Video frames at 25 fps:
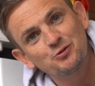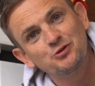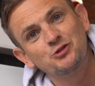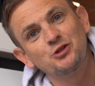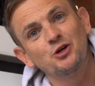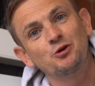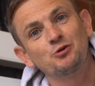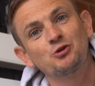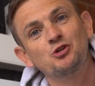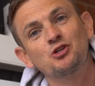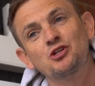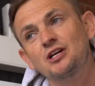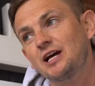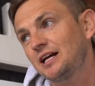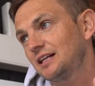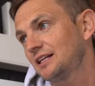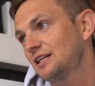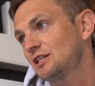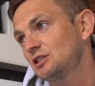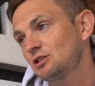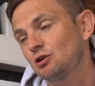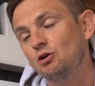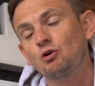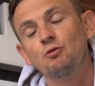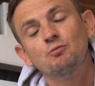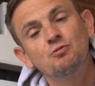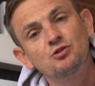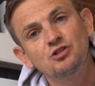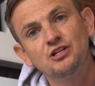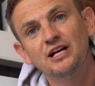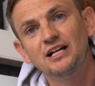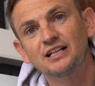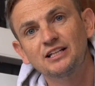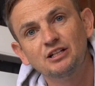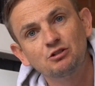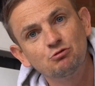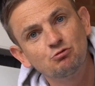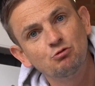So Shelly's up,
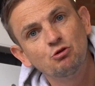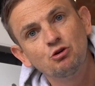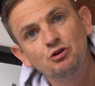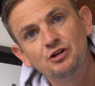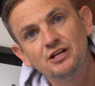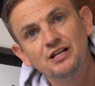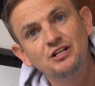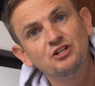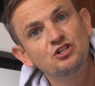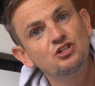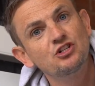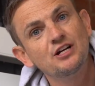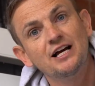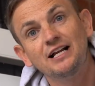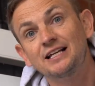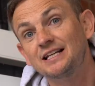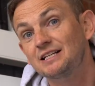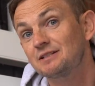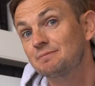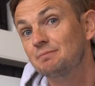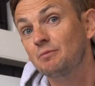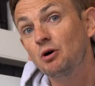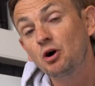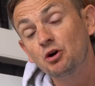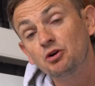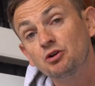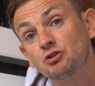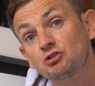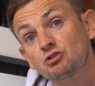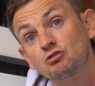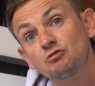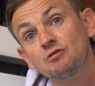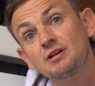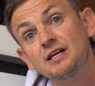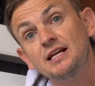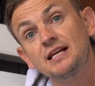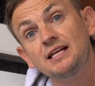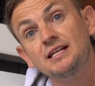Shelly's running, Shelly's
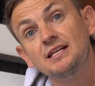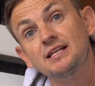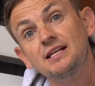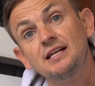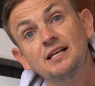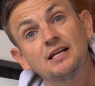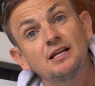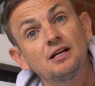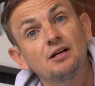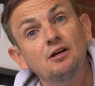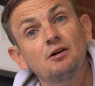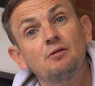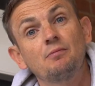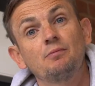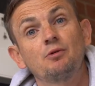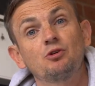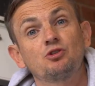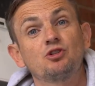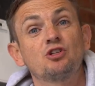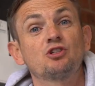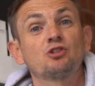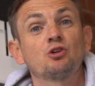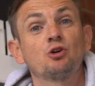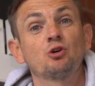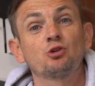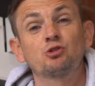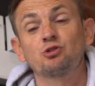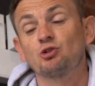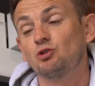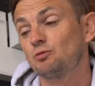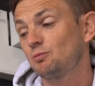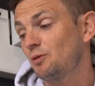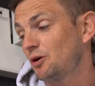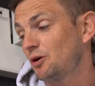monitoring, but she's also